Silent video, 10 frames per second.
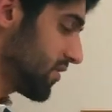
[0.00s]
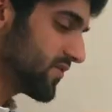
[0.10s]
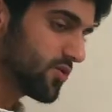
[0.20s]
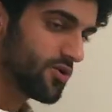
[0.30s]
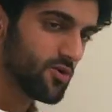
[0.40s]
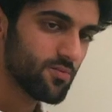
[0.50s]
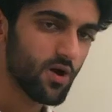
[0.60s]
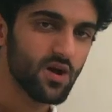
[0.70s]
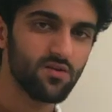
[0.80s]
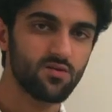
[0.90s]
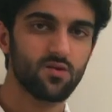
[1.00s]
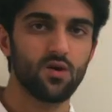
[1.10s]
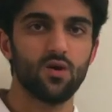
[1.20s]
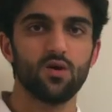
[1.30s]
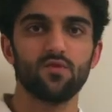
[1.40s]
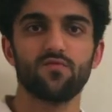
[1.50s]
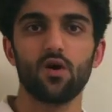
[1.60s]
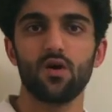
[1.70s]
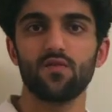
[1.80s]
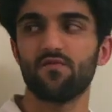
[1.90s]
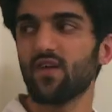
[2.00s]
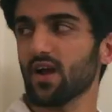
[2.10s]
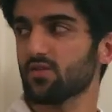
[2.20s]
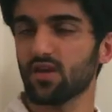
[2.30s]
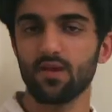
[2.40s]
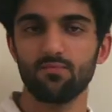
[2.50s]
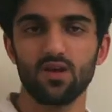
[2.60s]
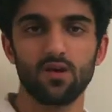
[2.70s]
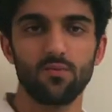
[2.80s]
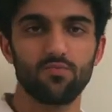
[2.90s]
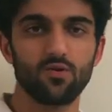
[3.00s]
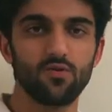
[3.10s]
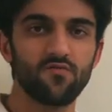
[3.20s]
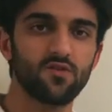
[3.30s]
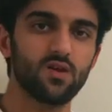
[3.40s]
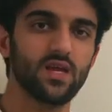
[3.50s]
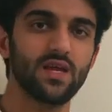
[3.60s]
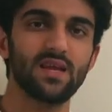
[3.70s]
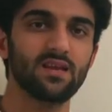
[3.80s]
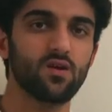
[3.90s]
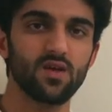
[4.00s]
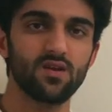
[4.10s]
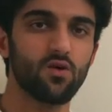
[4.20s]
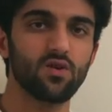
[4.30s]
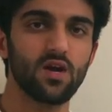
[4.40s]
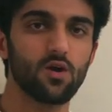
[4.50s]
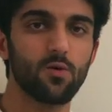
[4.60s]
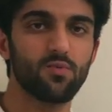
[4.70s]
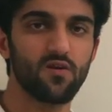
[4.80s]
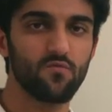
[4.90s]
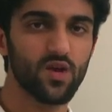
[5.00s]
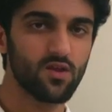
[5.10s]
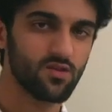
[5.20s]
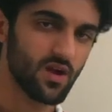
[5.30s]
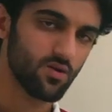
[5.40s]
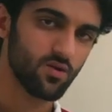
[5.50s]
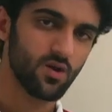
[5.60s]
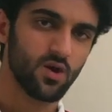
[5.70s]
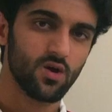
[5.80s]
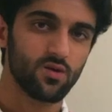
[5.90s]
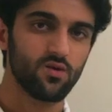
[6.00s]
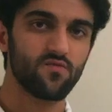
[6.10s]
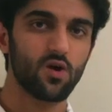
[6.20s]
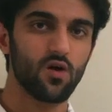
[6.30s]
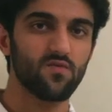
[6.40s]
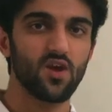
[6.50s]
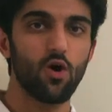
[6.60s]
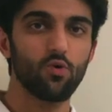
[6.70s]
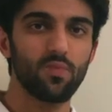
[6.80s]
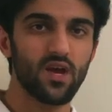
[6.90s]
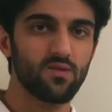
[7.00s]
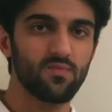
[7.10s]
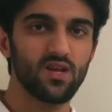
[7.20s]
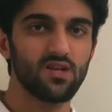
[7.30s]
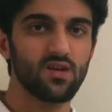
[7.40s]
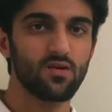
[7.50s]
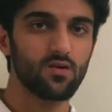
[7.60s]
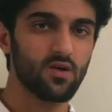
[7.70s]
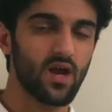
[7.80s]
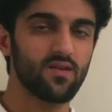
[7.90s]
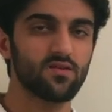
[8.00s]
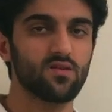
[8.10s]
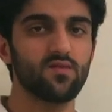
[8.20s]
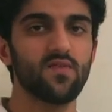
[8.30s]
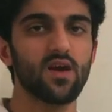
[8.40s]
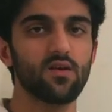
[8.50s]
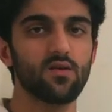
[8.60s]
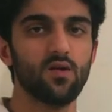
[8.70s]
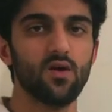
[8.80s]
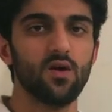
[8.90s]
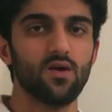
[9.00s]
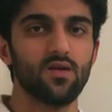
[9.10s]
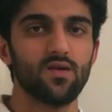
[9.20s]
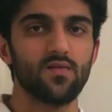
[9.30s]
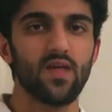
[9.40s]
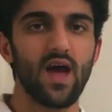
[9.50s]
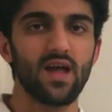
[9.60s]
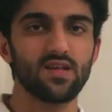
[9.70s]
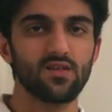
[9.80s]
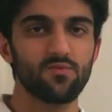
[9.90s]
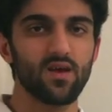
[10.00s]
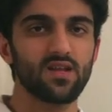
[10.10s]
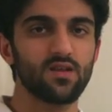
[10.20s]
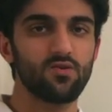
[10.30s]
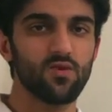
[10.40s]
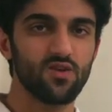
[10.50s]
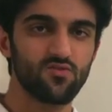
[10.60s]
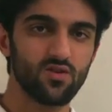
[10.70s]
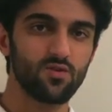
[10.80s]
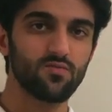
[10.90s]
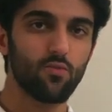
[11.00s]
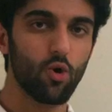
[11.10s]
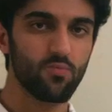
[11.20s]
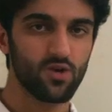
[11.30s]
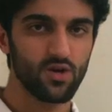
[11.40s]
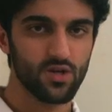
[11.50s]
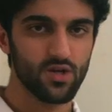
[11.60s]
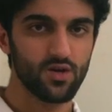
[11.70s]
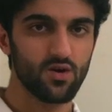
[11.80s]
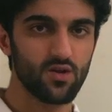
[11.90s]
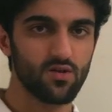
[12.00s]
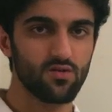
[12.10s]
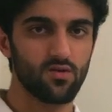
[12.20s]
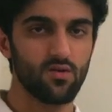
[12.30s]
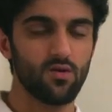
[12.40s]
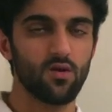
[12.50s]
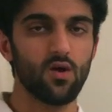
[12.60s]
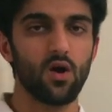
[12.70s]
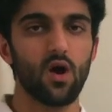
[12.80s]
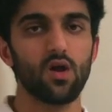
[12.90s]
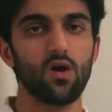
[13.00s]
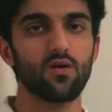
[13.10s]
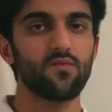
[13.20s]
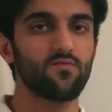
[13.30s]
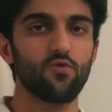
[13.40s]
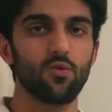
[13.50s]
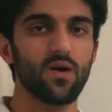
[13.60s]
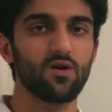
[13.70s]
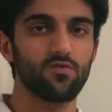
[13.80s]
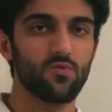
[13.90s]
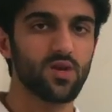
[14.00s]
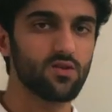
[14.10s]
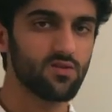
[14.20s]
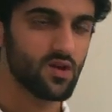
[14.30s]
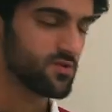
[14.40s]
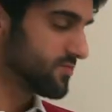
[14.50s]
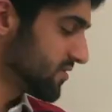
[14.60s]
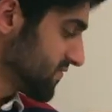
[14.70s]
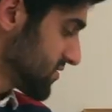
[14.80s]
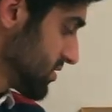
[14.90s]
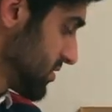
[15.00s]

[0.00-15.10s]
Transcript: the oil price, you've got the vaccine being approved in only a couple of weeks now. You've got the OPEC meeting, and they're anticipated to introduce more production cuts along for about 3 to 6 months.